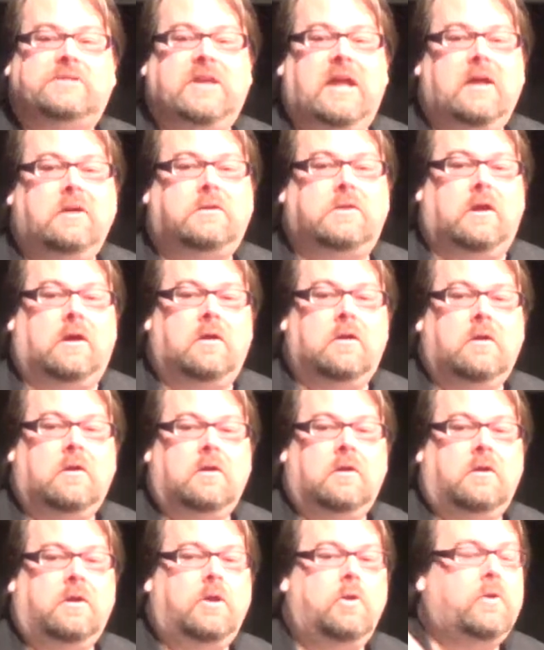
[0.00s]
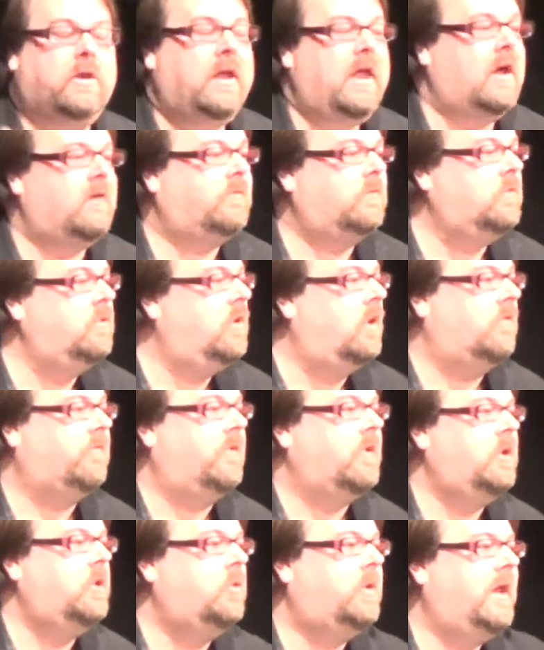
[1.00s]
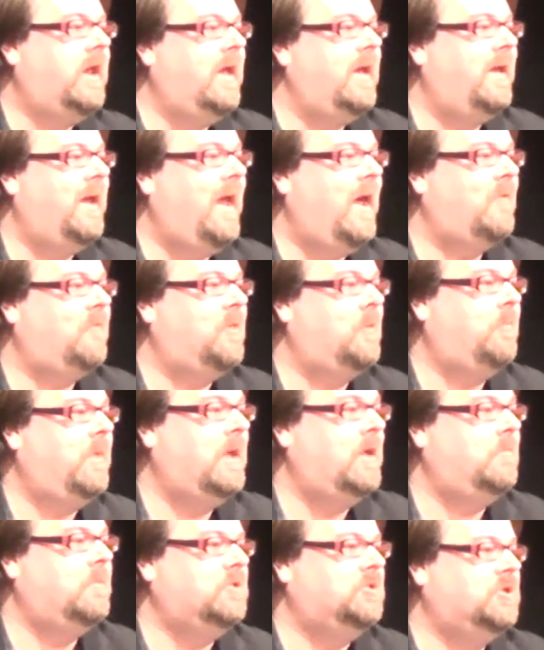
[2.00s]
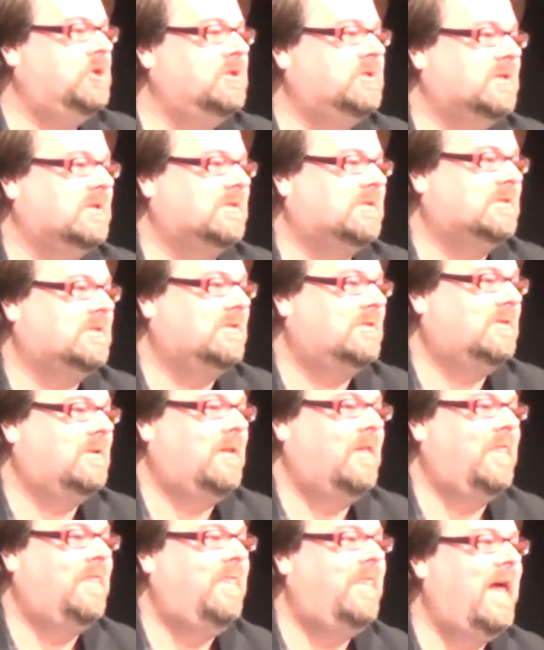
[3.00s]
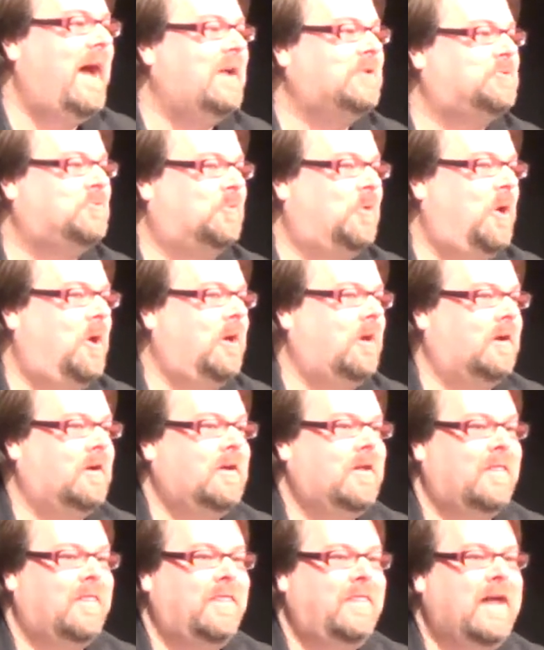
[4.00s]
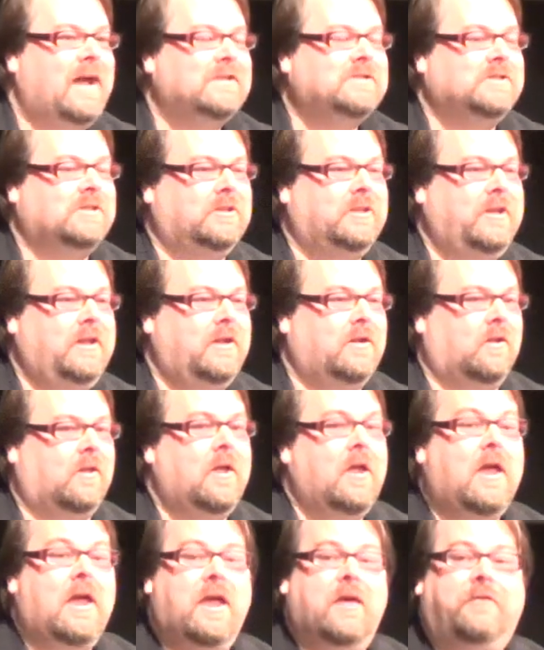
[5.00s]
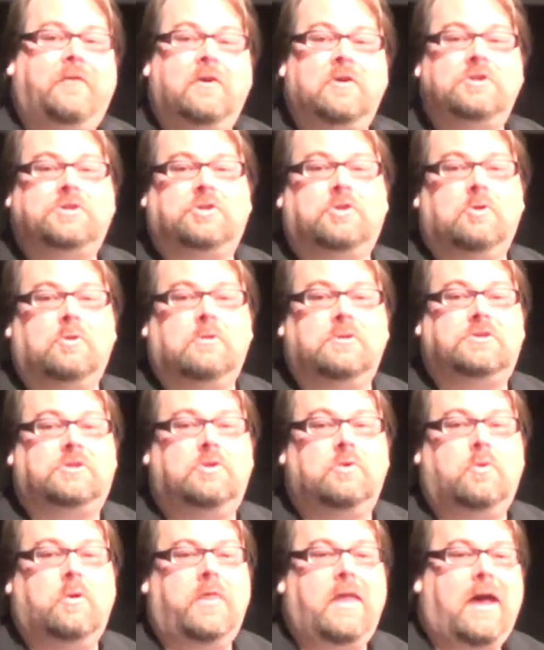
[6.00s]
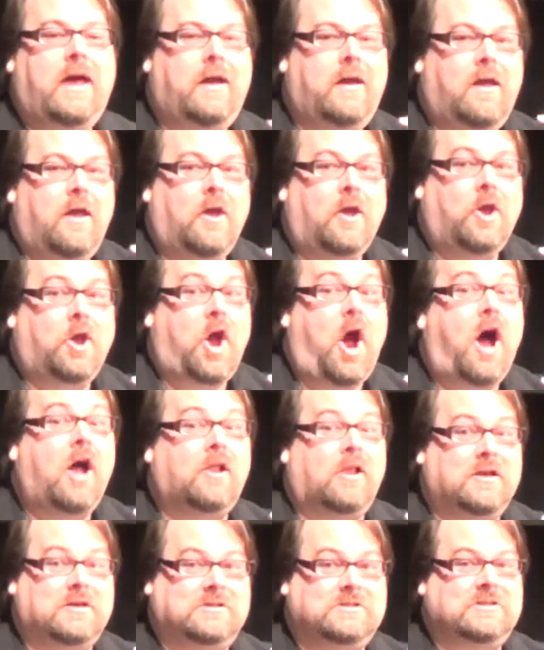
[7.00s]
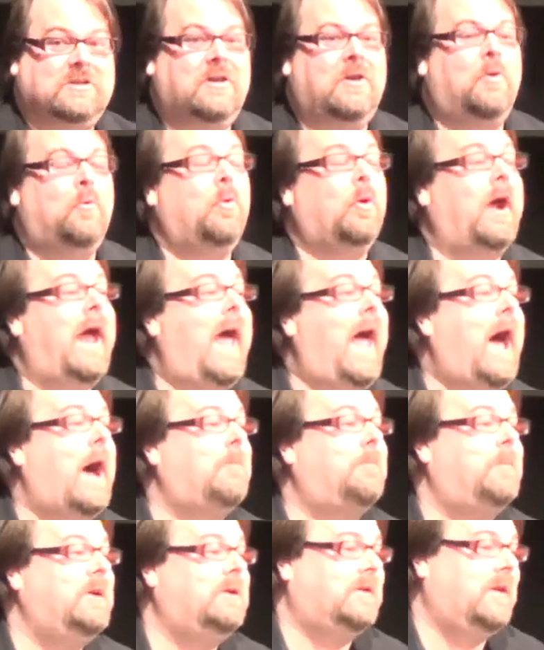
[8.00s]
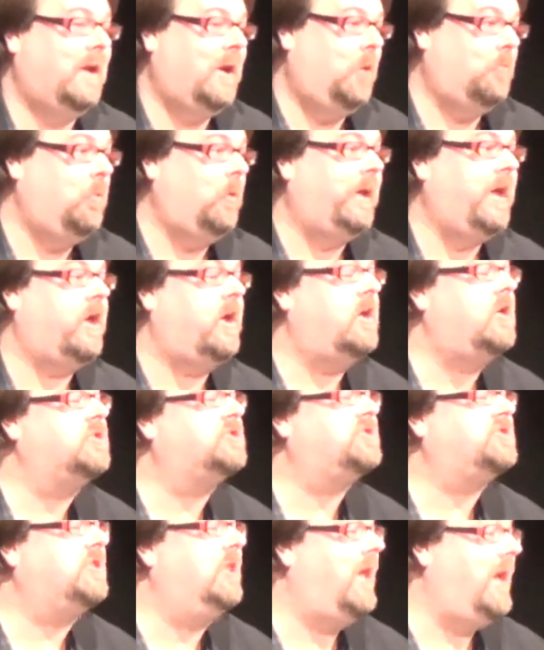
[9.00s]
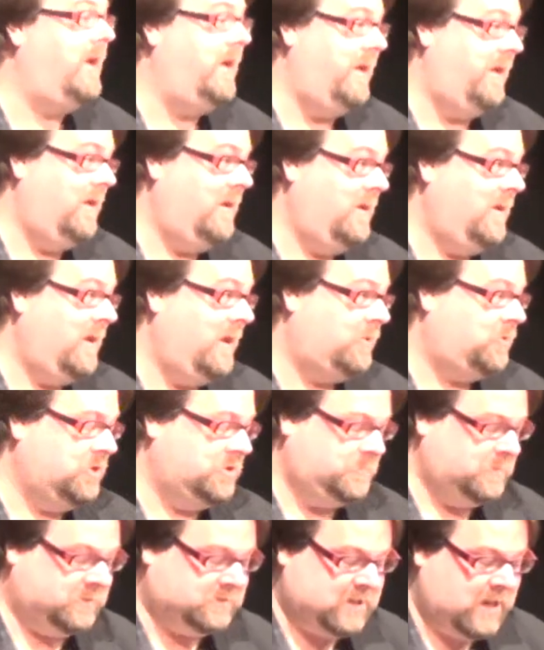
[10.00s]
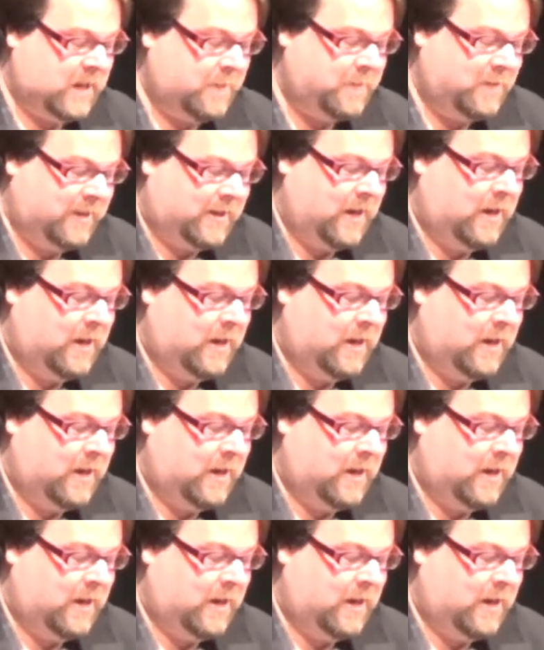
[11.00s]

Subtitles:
Santa, you can have Rudolph, you can't have the baby Jesus. That's wrong. That's illegal. If your school is doing that, call us. We're happy to help. We'll get on a sleigh at Christmas time.